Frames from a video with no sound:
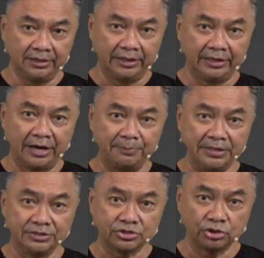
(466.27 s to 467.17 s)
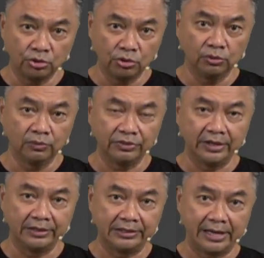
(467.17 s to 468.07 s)
And I've been told
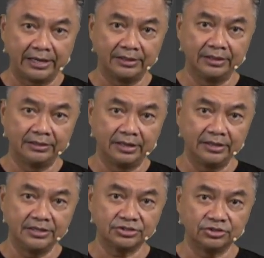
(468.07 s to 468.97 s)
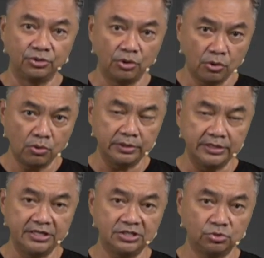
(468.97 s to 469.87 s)
that there is no
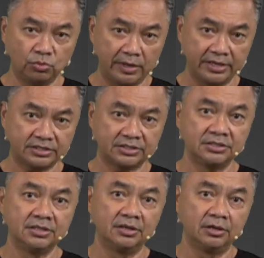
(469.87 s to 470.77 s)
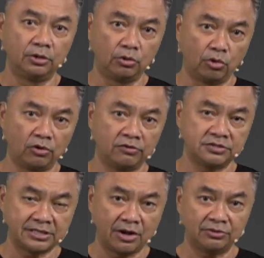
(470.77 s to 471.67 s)
East-West,
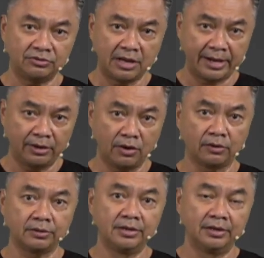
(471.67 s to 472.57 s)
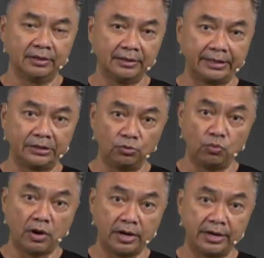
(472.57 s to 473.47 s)
North-South dialogue like the
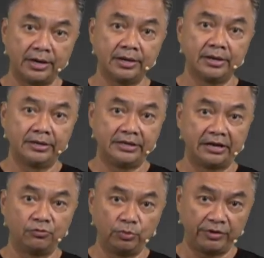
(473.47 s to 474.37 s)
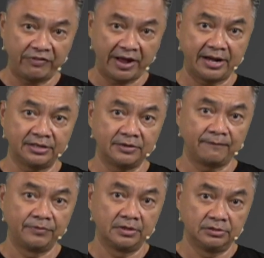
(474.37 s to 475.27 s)
one that we've had
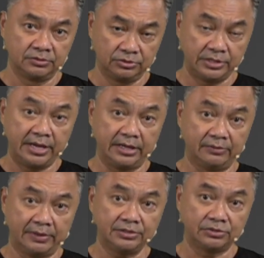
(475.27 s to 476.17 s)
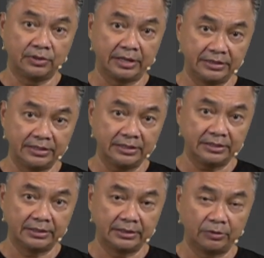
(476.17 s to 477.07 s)
today, right? So I think
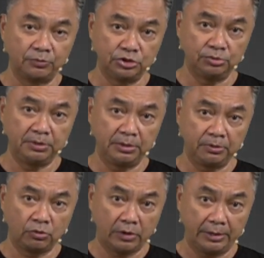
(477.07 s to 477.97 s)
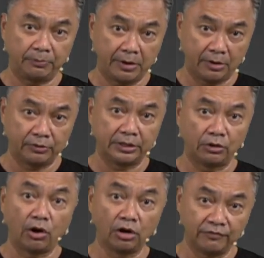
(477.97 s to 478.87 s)
we should be quite proud that
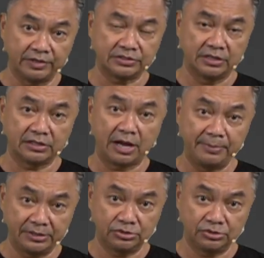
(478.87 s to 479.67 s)
all of us are coming